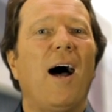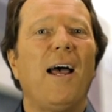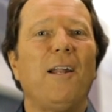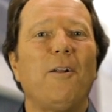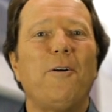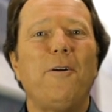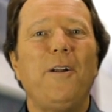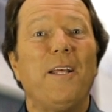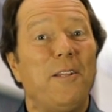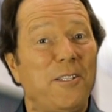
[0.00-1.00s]

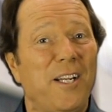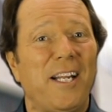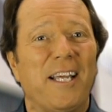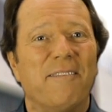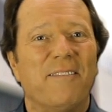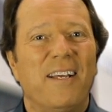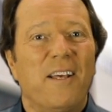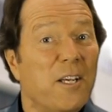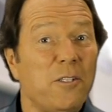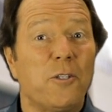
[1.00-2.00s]
iLearn in the City.
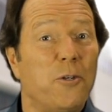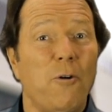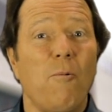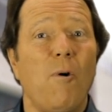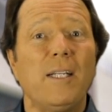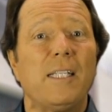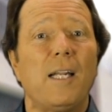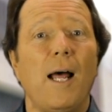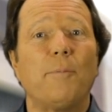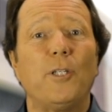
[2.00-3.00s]
This is your
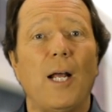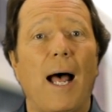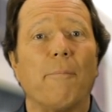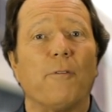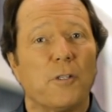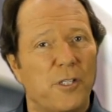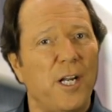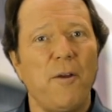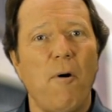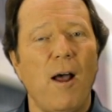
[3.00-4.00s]
one-stop shop for
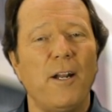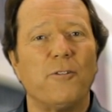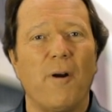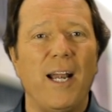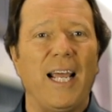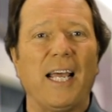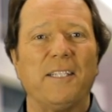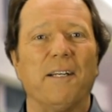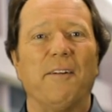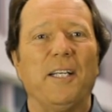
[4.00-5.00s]
citywide training
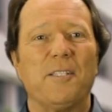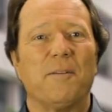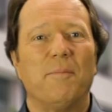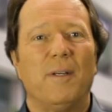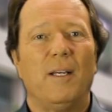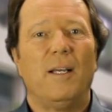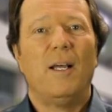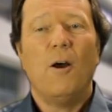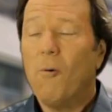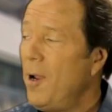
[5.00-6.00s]
activities.
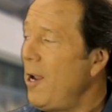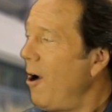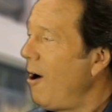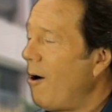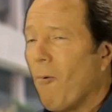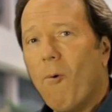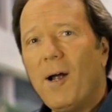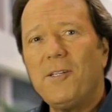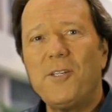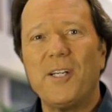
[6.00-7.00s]
We are
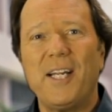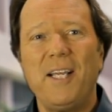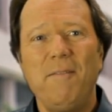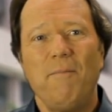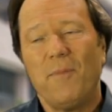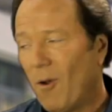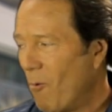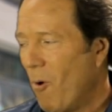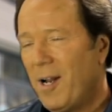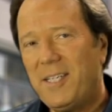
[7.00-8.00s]
one city,
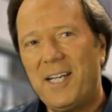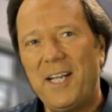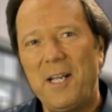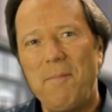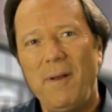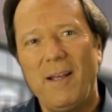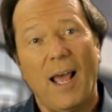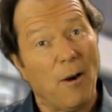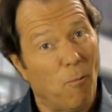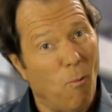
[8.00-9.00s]
one team,
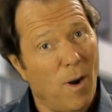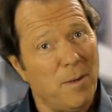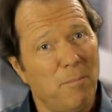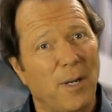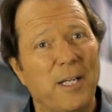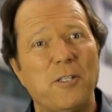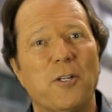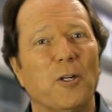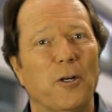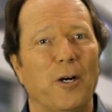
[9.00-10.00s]
and one place
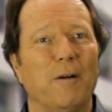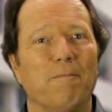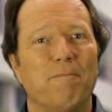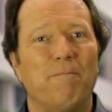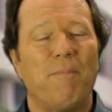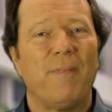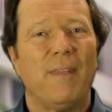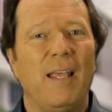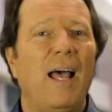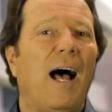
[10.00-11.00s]
to learn.
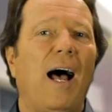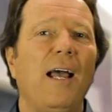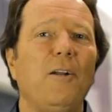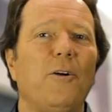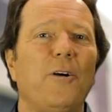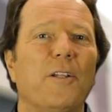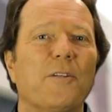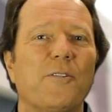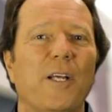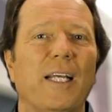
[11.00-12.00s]
iLearn in the
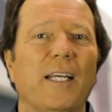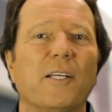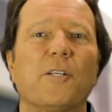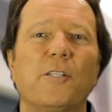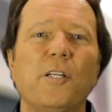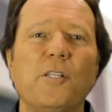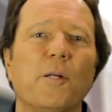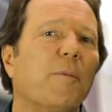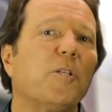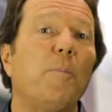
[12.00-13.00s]
City is a
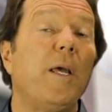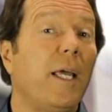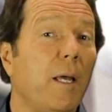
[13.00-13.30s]
system that's being